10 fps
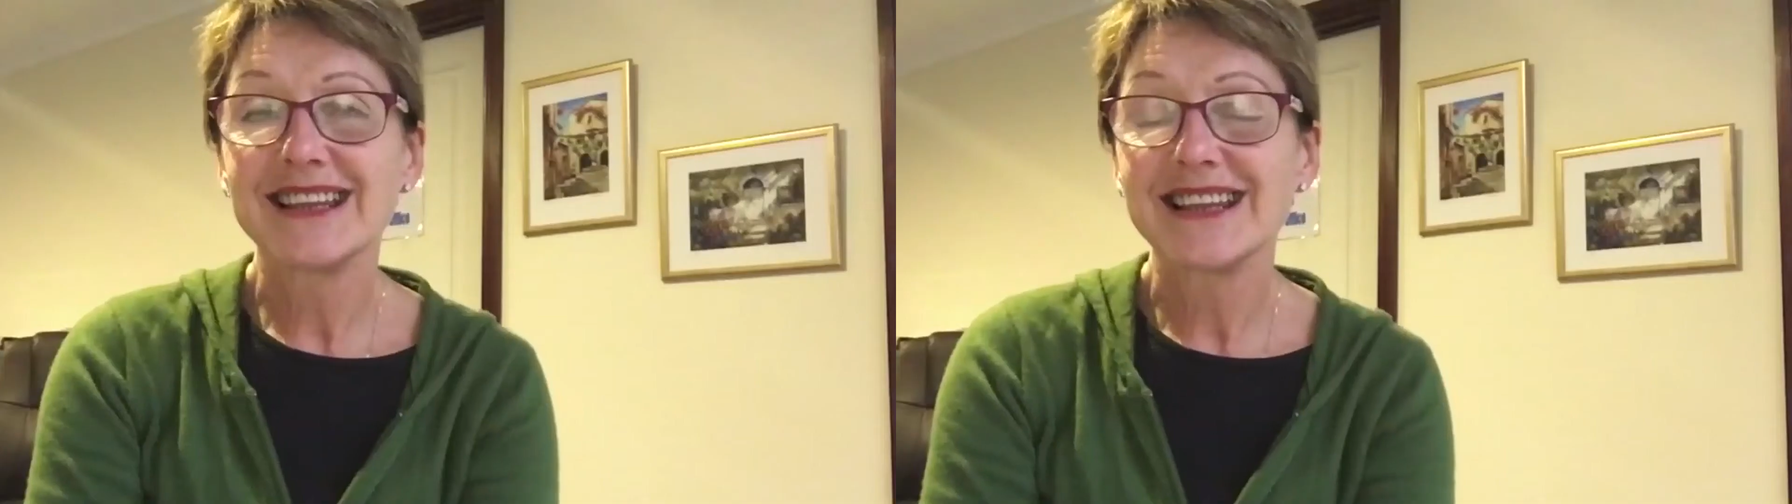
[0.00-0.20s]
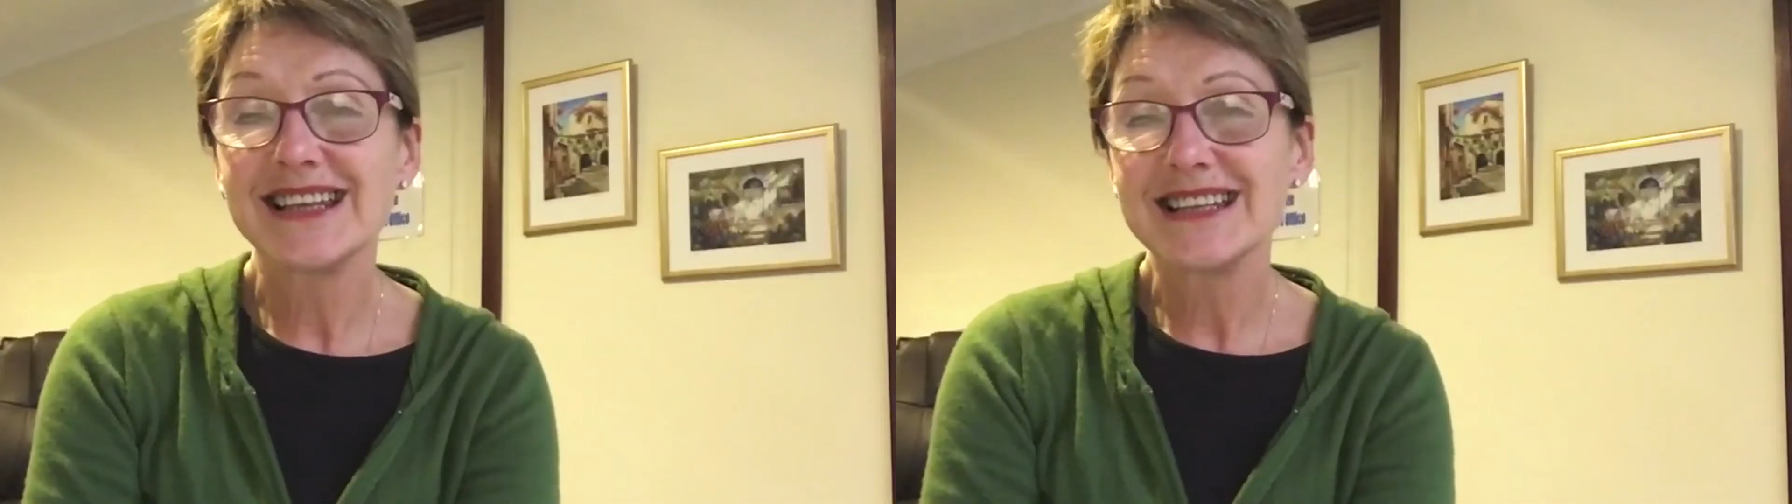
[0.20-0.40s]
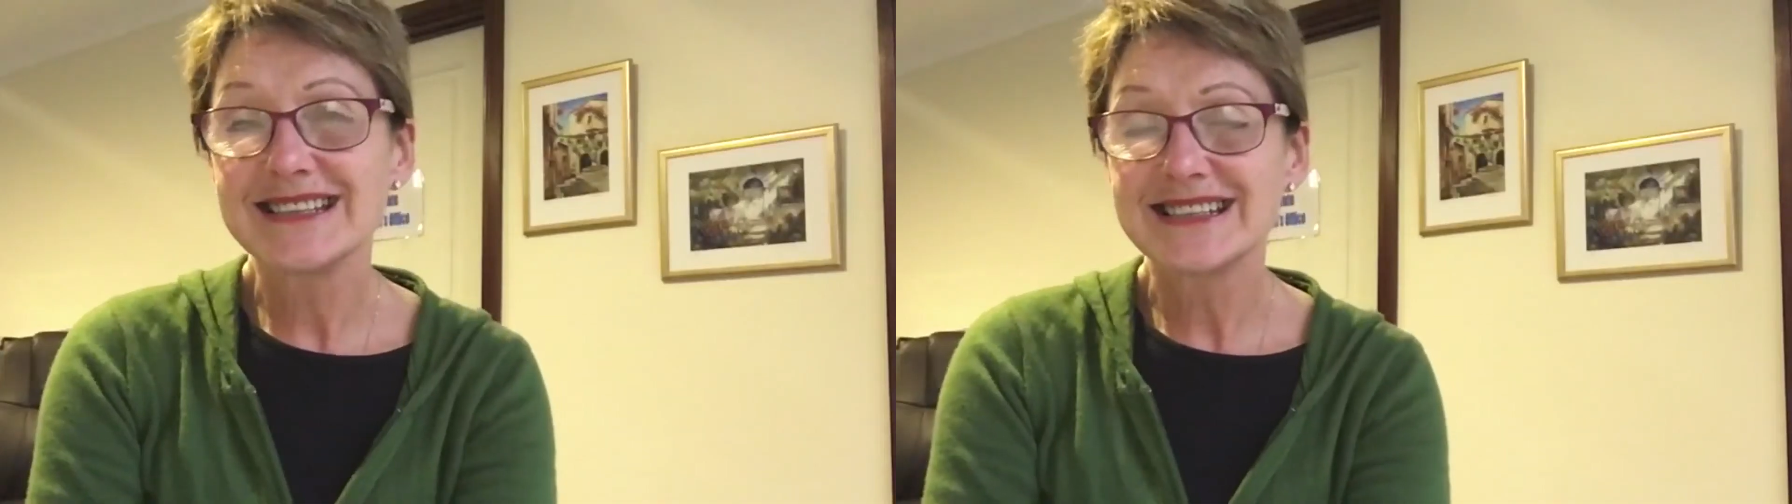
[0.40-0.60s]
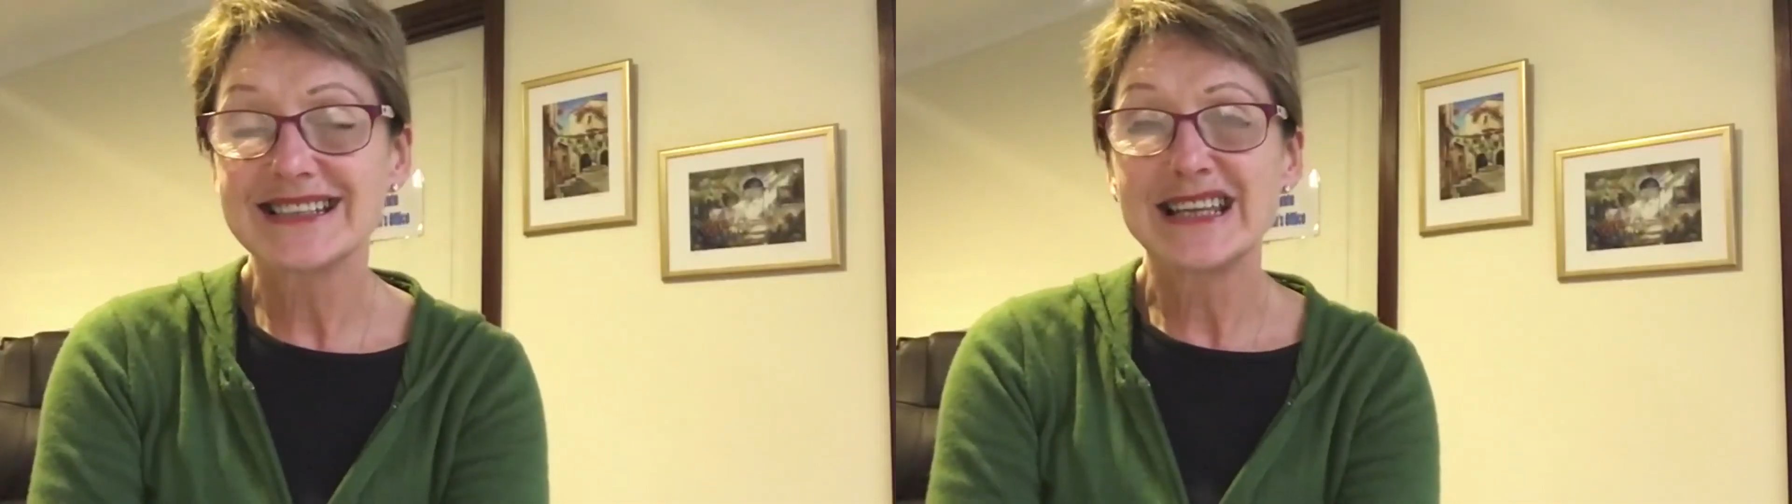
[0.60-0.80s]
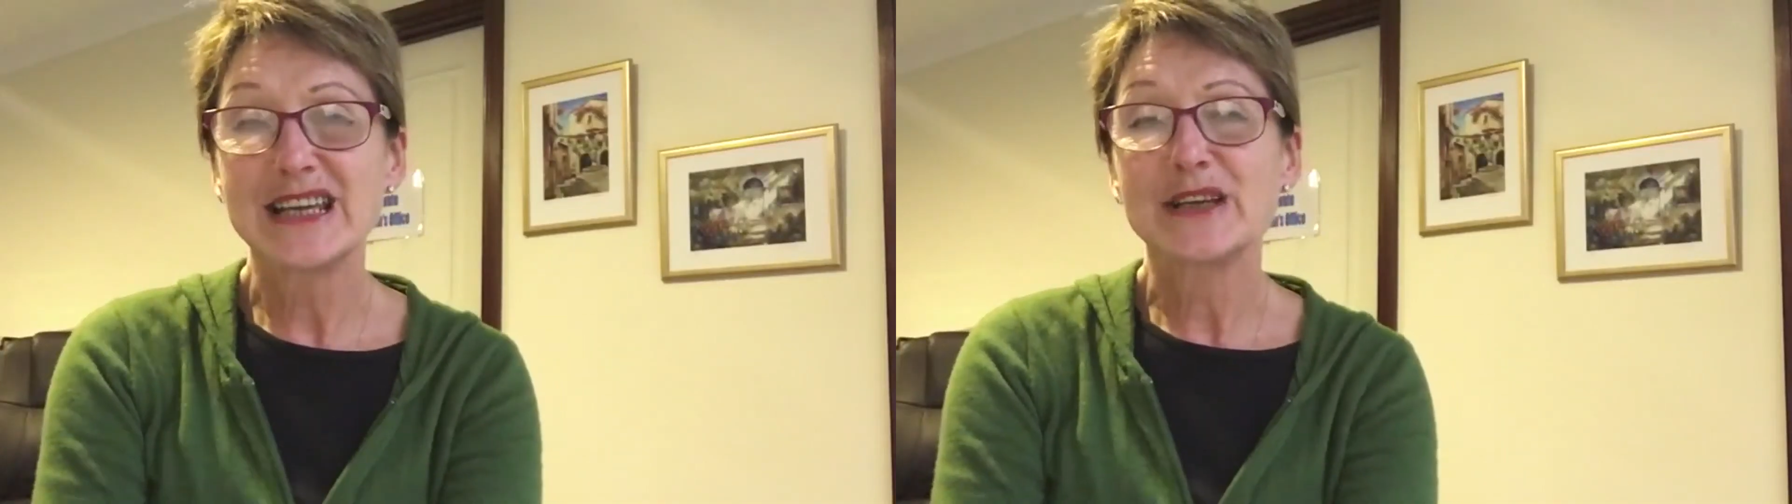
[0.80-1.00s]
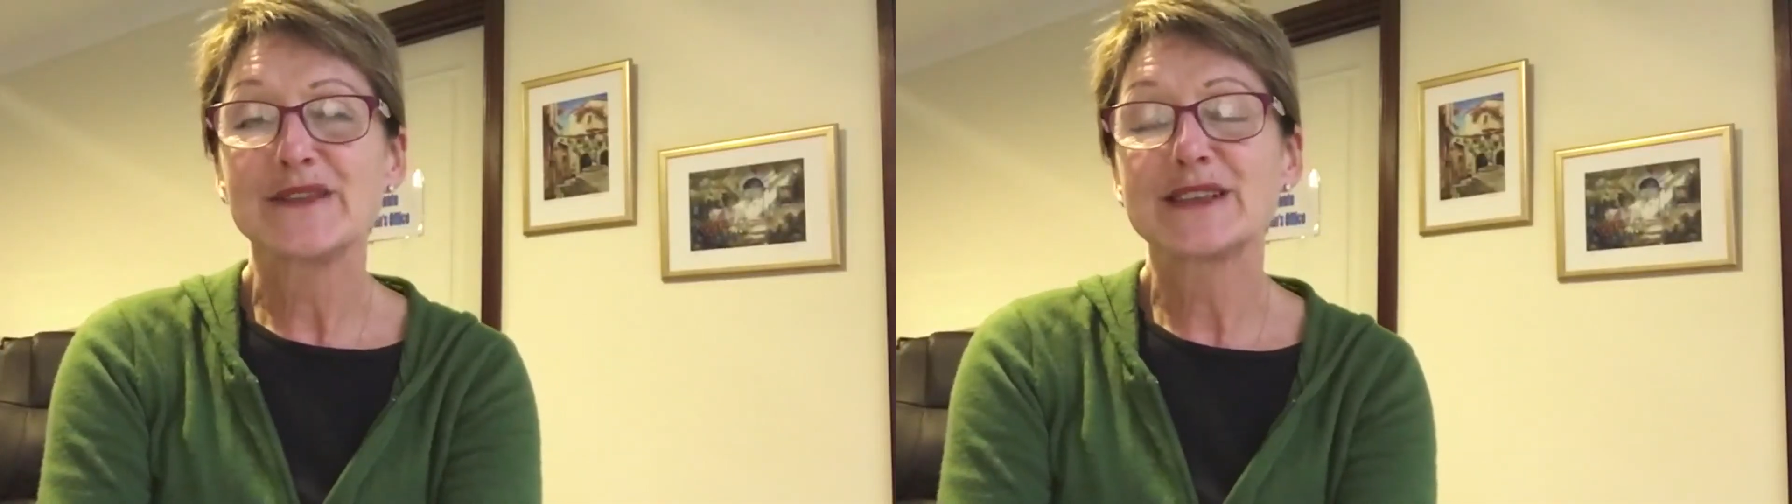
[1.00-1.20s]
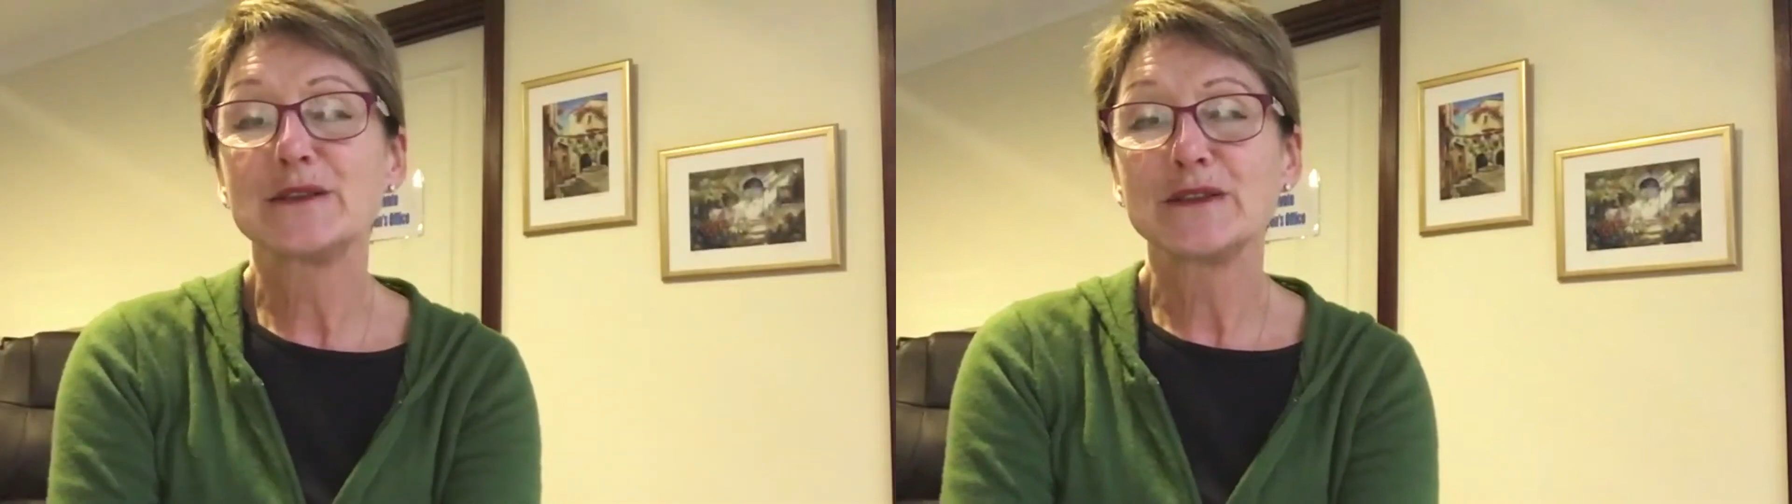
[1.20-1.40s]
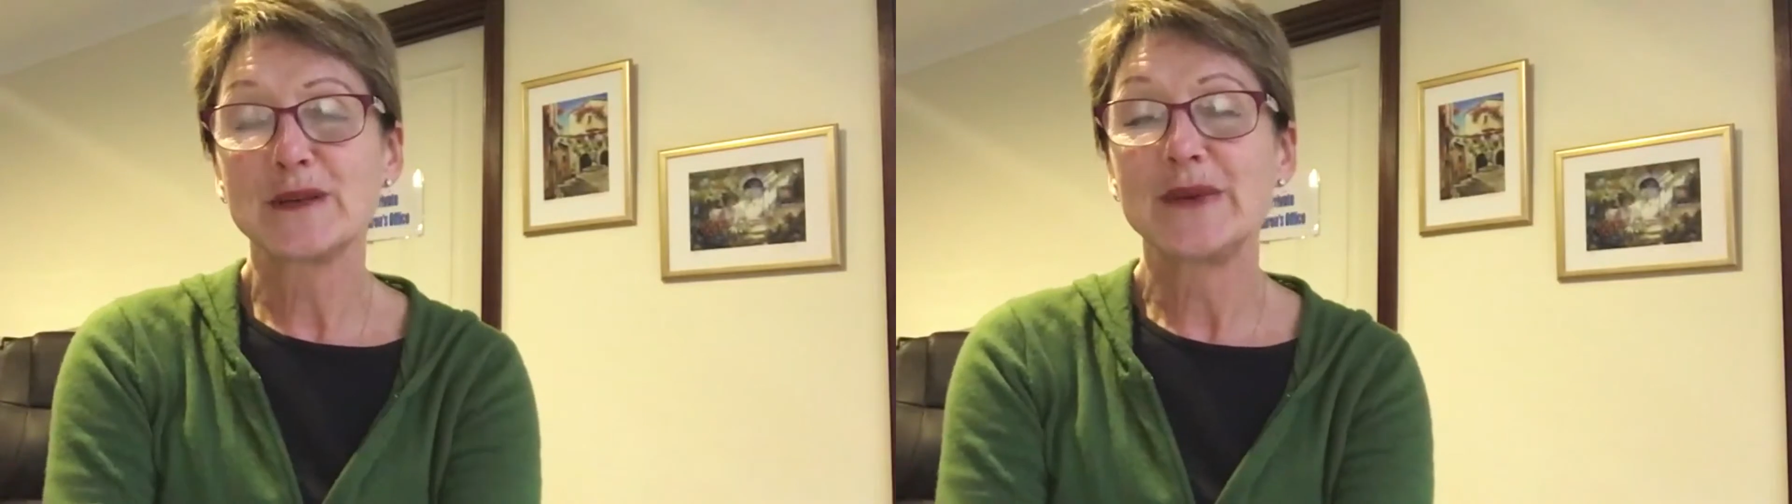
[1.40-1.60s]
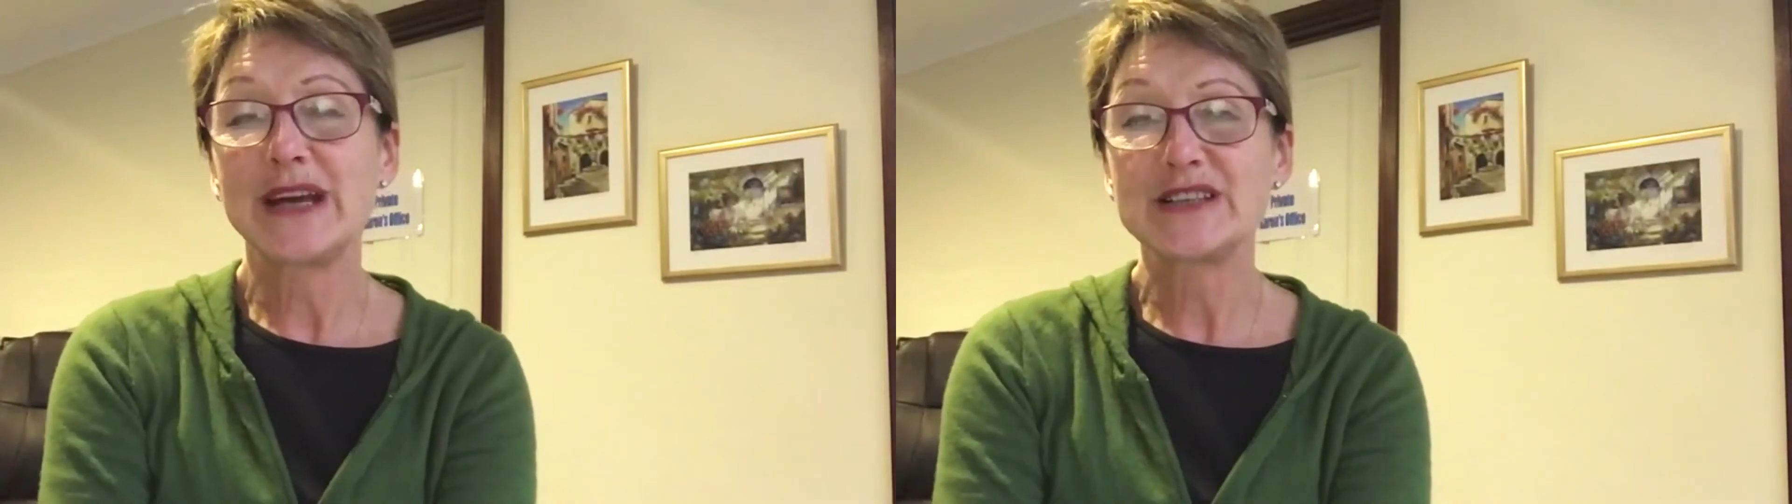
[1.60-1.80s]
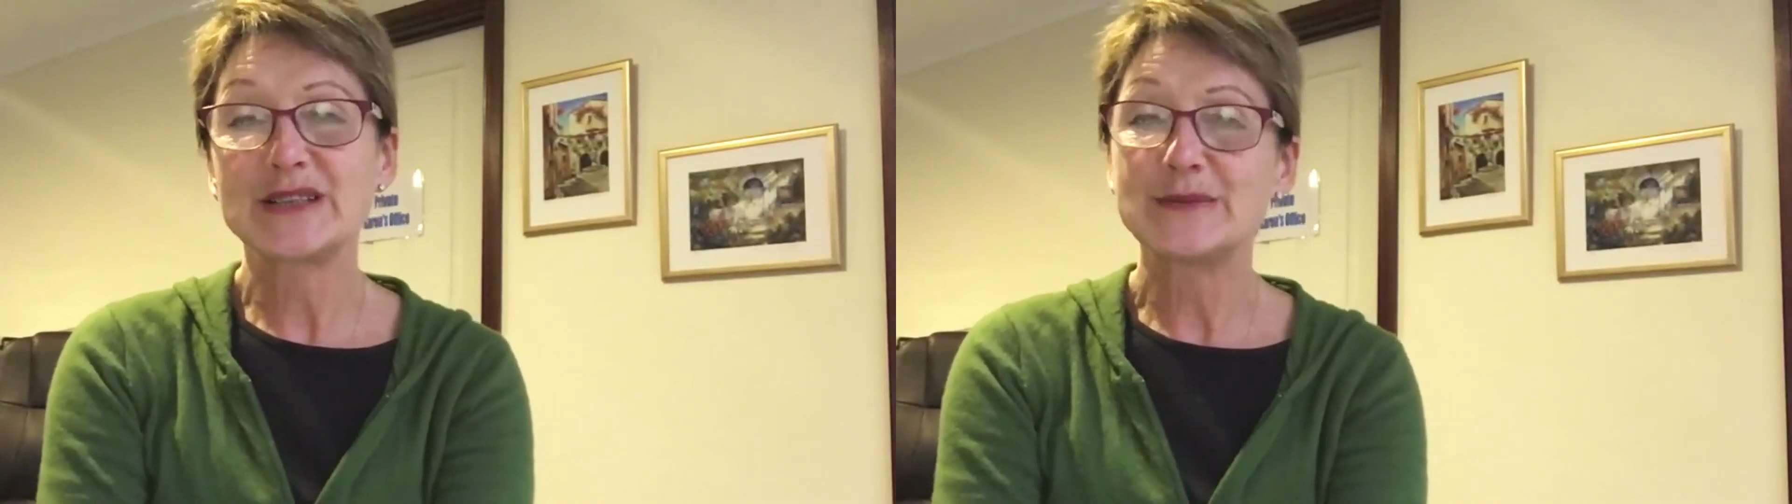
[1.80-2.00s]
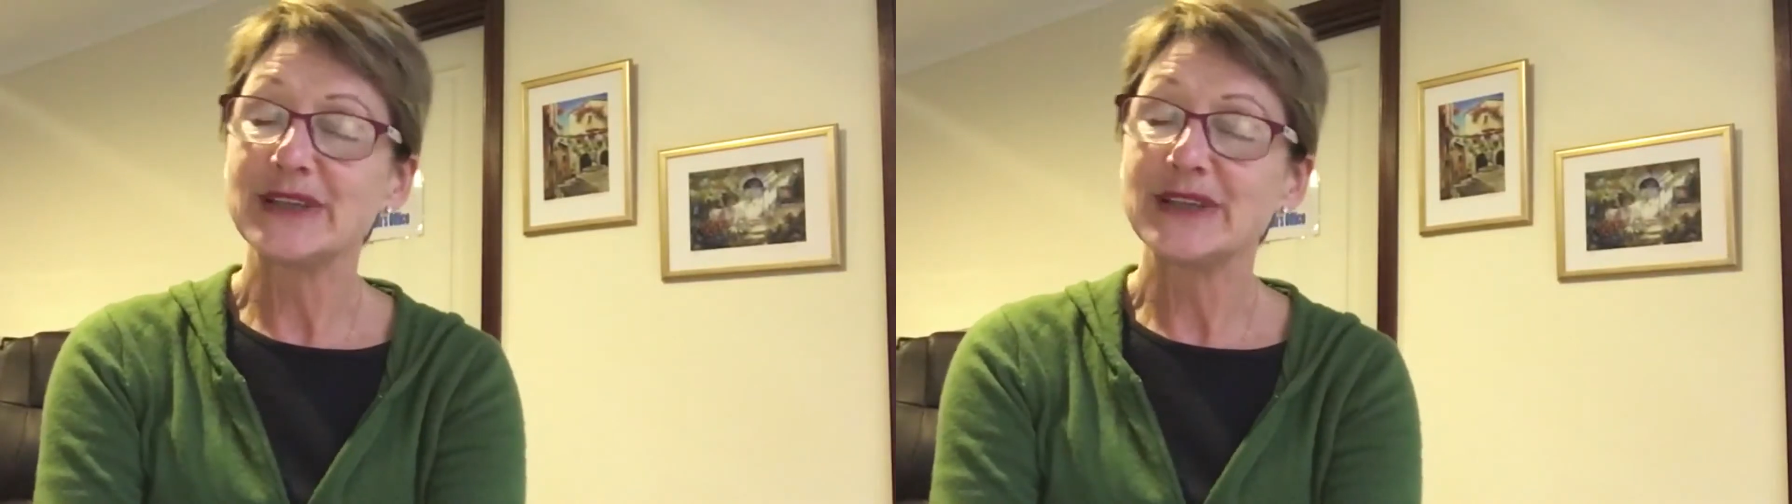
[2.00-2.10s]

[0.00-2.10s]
This thing of self-compassion,